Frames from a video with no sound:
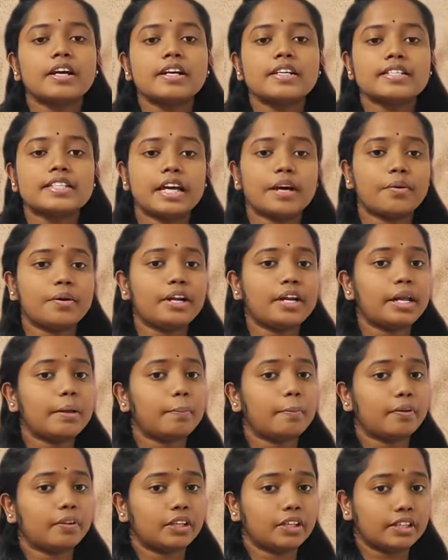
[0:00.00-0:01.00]
Several
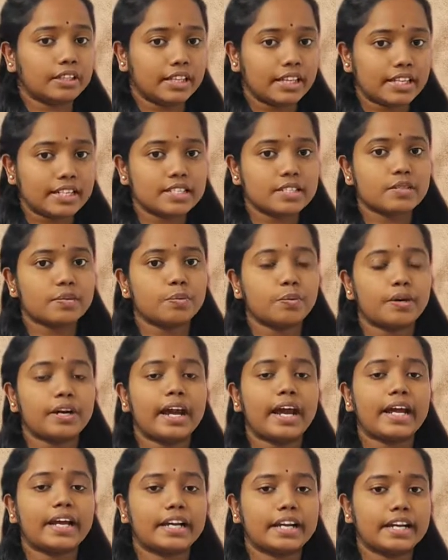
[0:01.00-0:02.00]
important things were
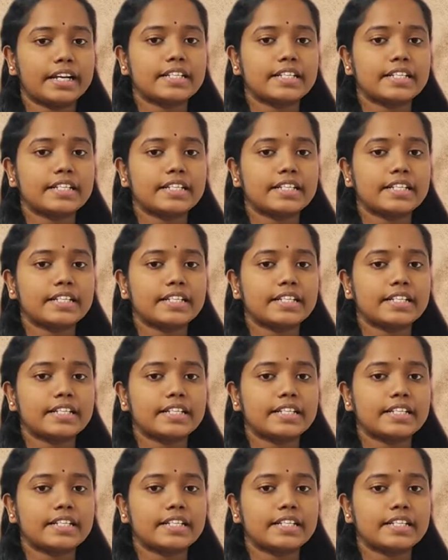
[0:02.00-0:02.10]
agreed,